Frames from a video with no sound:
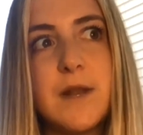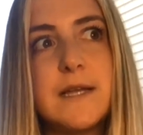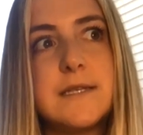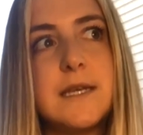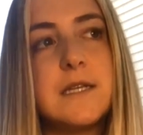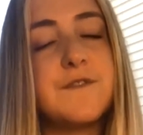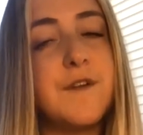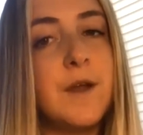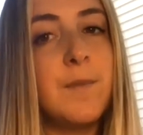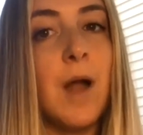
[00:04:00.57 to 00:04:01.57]
what I see is
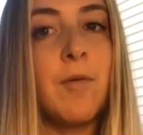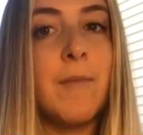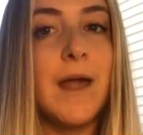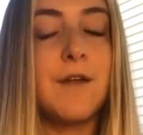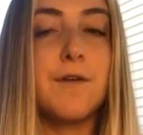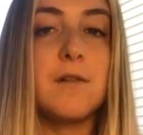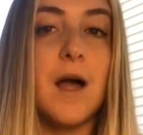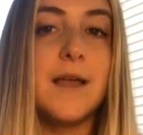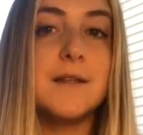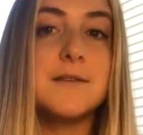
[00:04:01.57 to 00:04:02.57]
very problematic for
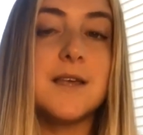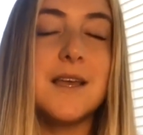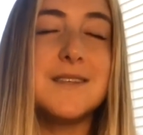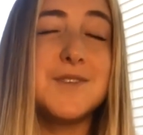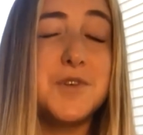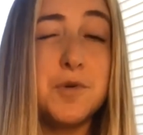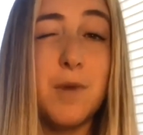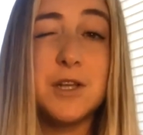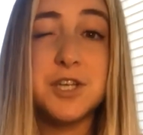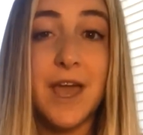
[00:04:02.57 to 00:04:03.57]
clients is too
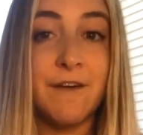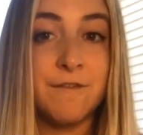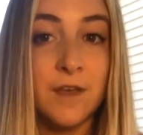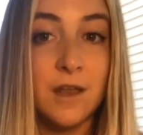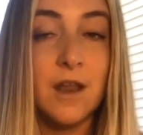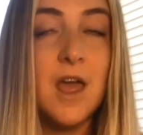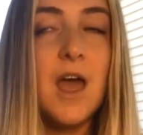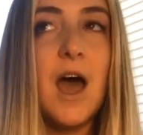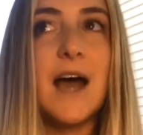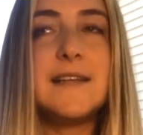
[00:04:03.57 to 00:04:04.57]
much caffeine.
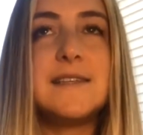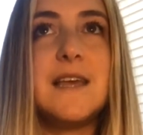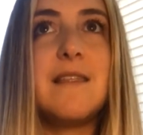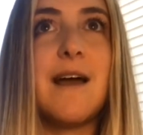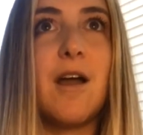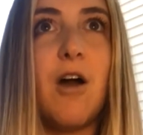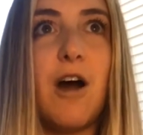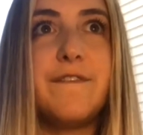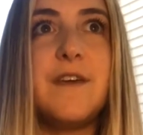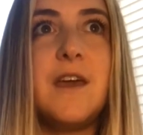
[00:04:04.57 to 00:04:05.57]
I see that
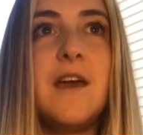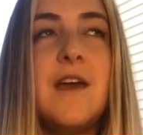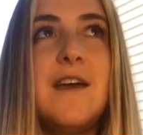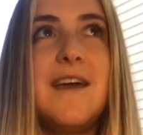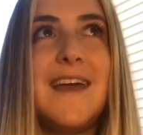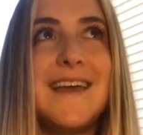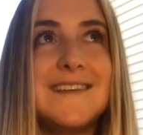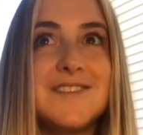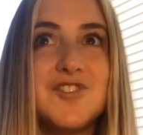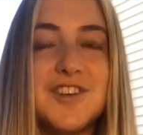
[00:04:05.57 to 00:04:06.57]
coffee
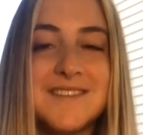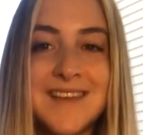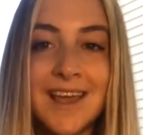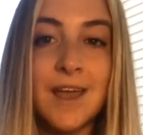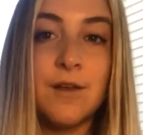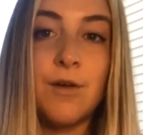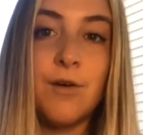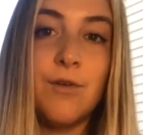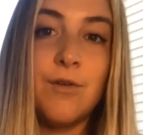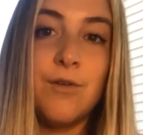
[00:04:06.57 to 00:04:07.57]
is just taken
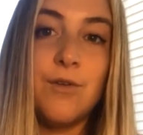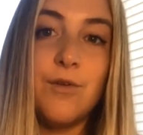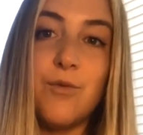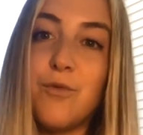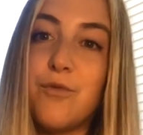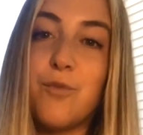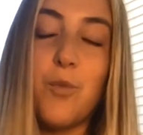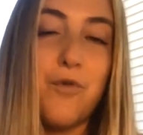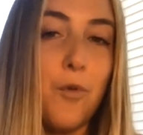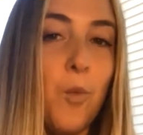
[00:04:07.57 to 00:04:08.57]

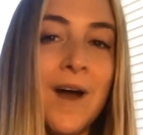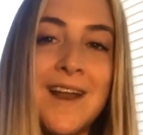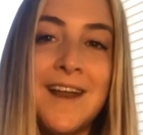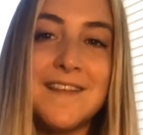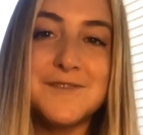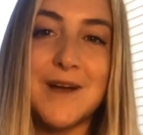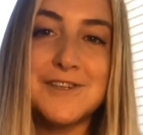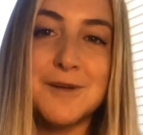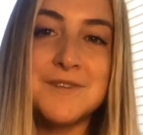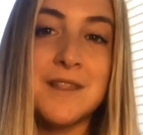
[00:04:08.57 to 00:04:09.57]
from one end of the
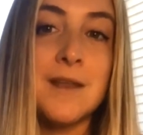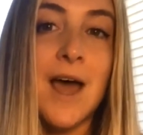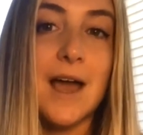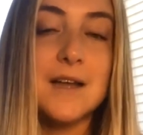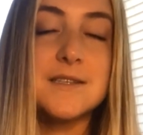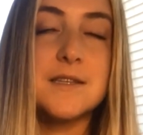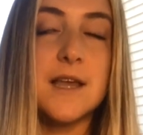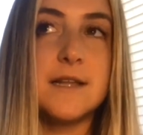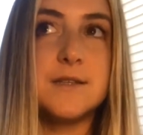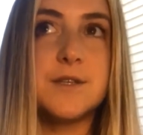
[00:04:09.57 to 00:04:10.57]
spectrum to the next.
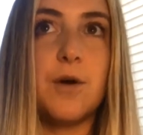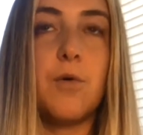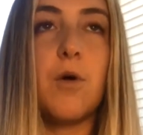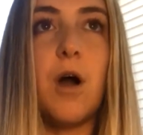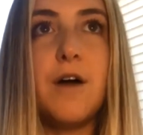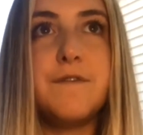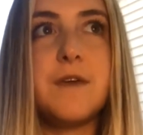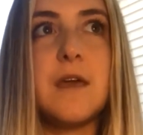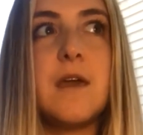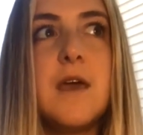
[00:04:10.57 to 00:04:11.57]
And so
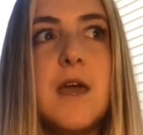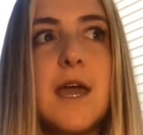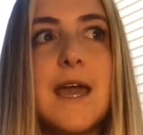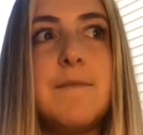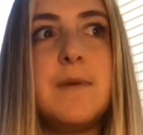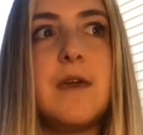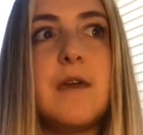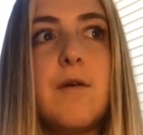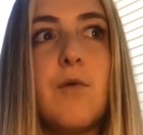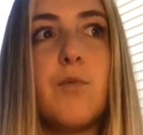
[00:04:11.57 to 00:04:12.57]
coffee can
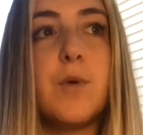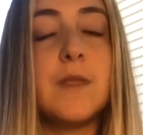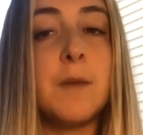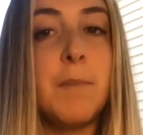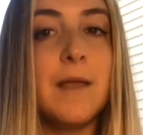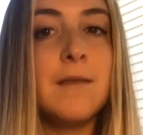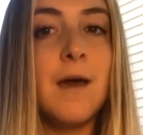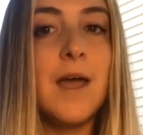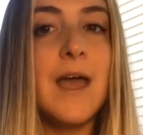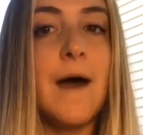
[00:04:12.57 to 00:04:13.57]
be really
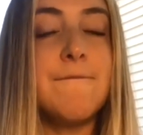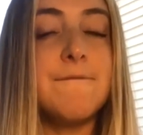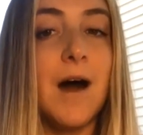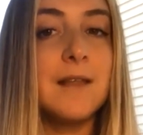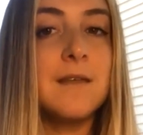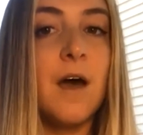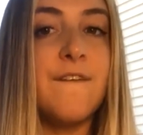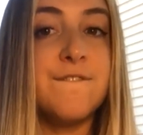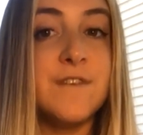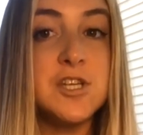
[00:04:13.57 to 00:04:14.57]
Pitta and
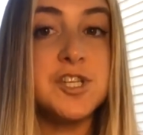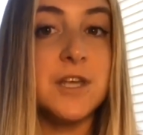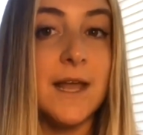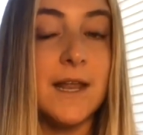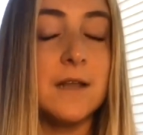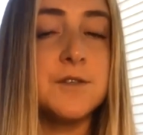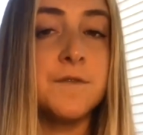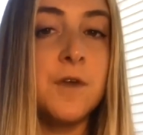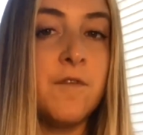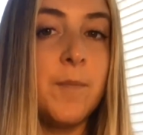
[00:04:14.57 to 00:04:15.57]
Vata vitiating. So
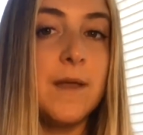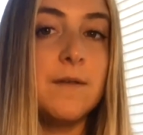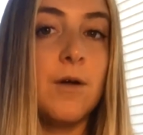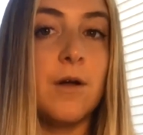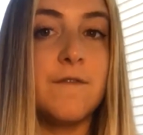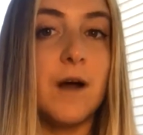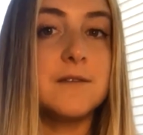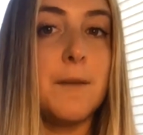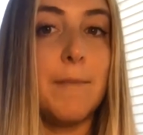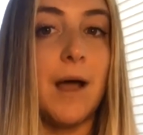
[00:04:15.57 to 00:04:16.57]
if you have a Pitta or a
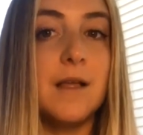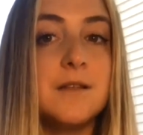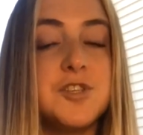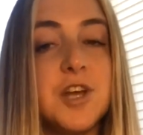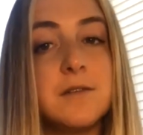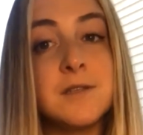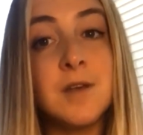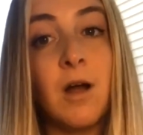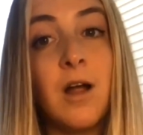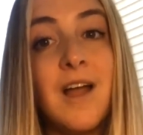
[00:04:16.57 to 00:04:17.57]
Vata imbalance, chances
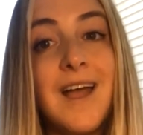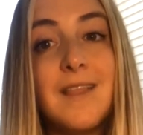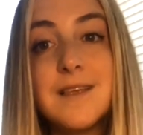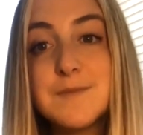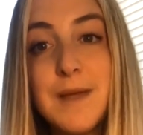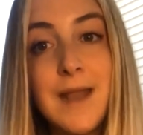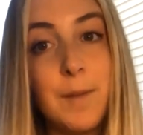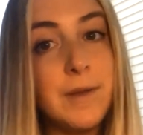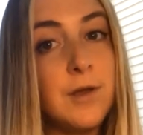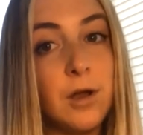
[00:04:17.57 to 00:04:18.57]
are this may
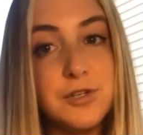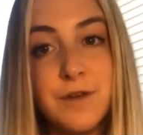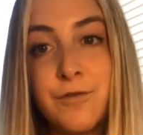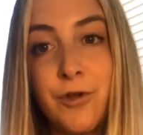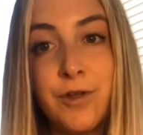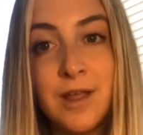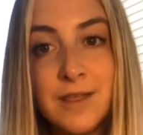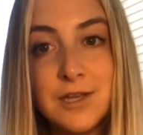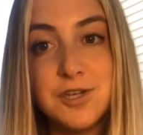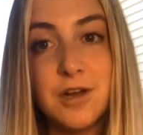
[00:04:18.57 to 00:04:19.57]
not be nurturing for your
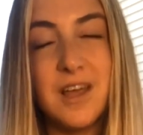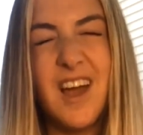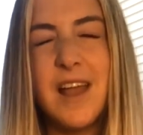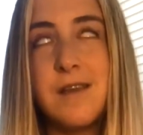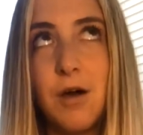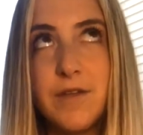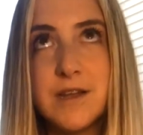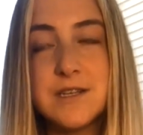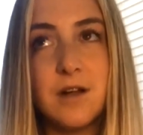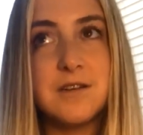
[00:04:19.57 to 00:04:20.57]
healing journey. I know that
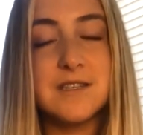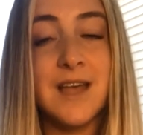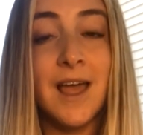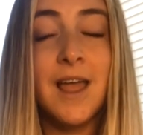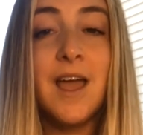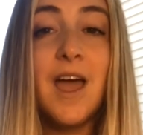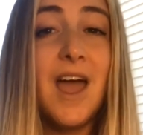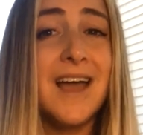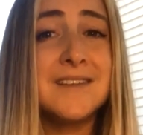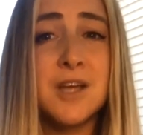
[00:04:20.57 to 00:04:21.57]
is hard to say.
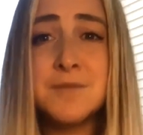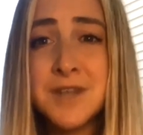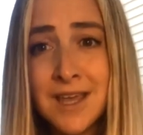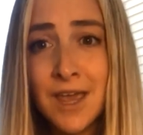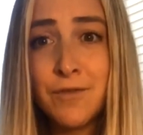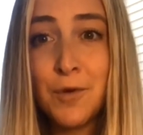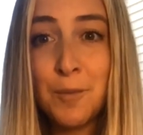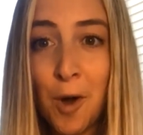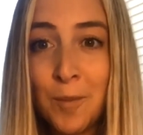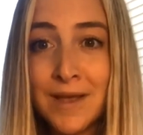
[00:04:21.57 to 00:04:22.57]
And so I'm just going to give you a
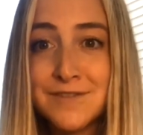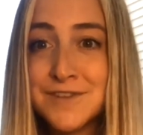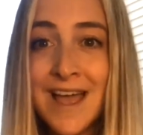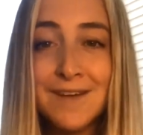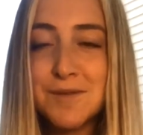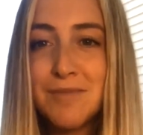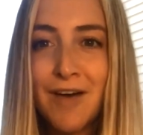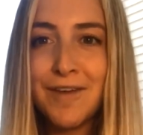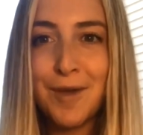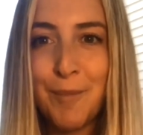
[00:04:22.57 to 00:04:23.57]
moment to have some
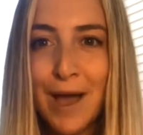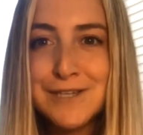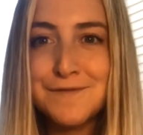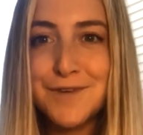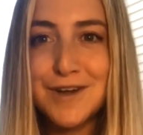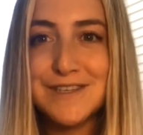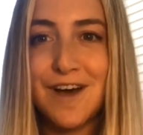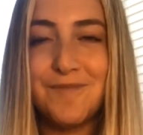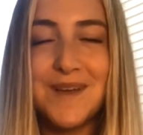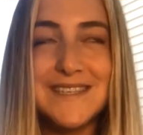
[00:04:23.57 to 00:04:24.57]
love and compassion for
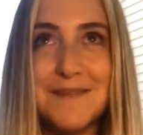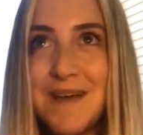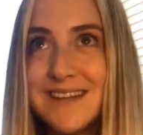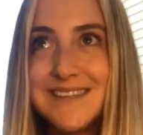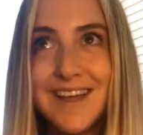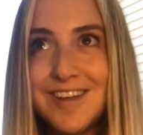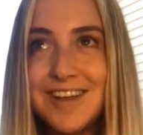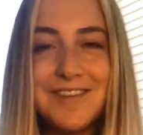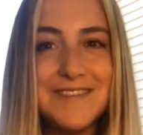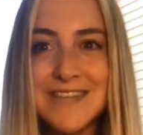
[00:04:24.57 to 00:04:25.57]
yourself, because I'm not
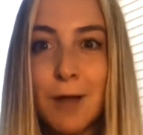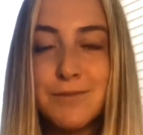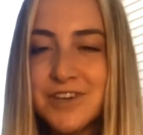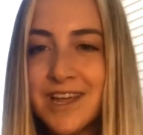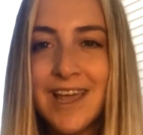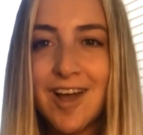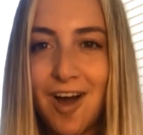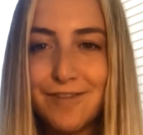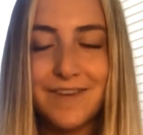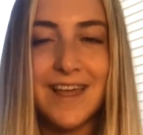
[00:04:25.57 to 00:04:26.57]
telling you to stop drinking
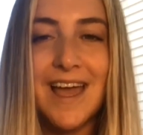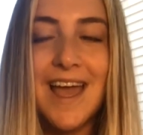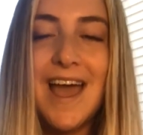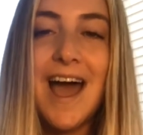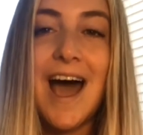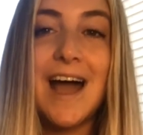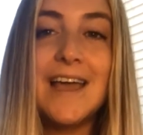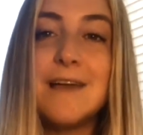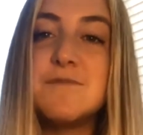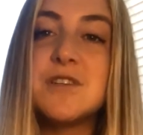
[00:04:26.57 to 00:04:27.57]
coffee.
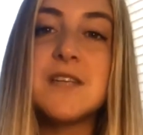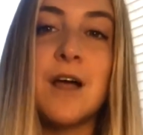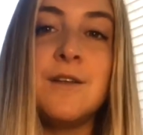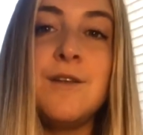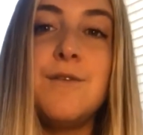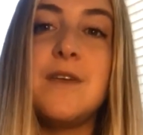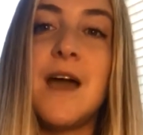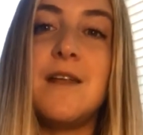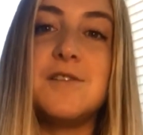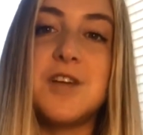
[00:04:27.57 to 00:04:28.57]
I am just telling you the
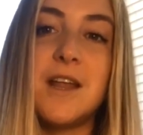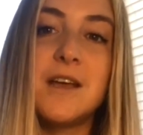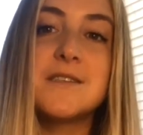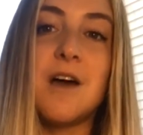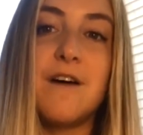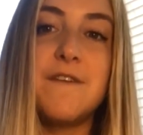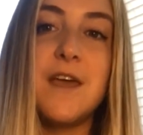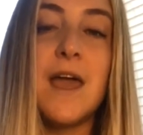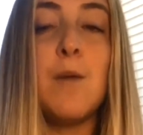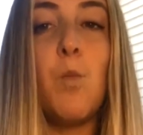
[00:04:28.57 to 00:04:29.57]
energetics of
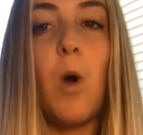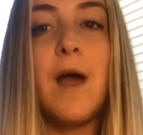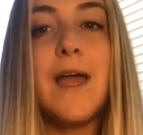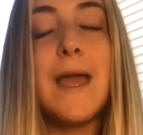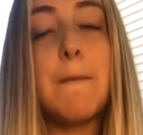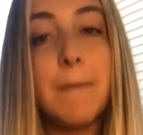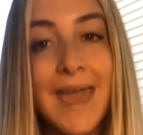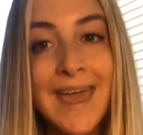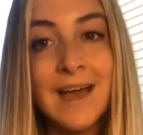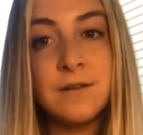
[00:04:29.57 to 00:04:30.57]
it and what it
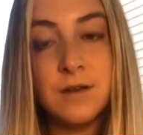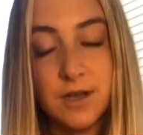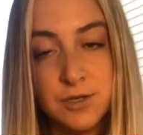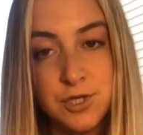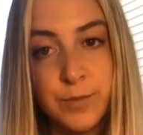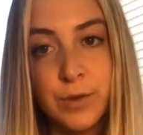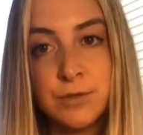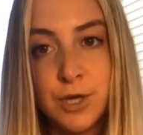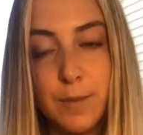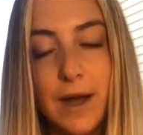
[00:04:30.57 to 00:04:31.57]
can
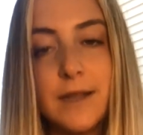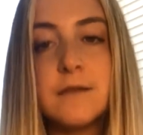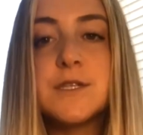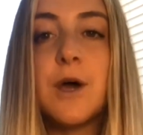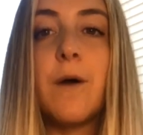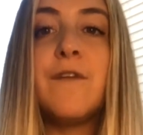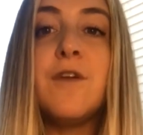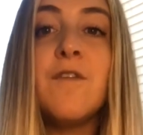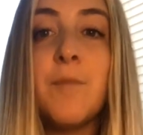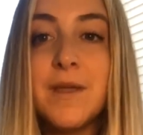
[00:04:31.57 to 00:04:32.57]
contribute to your body. So if
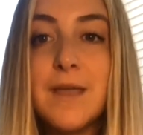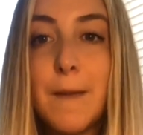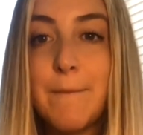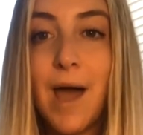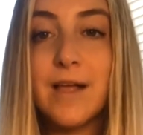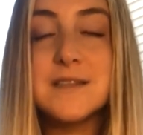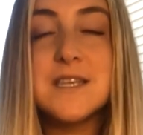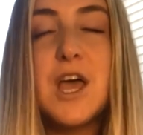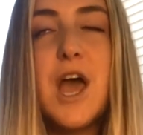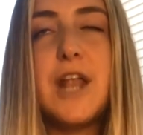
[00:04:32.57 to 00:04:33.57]
you have a Pitta
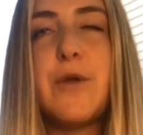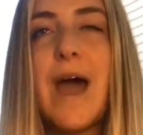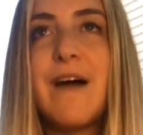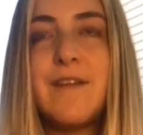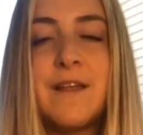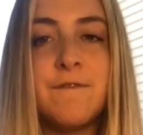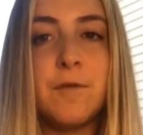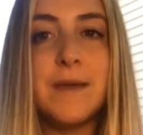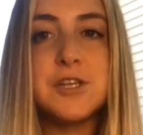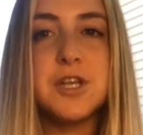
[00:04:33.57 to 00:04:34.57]
imbalance and you have that
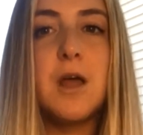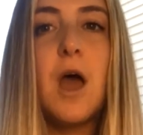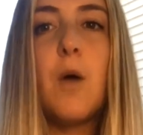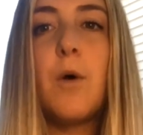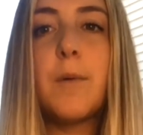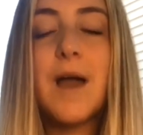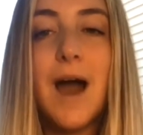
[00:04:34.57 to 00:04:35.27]
inflammation, well,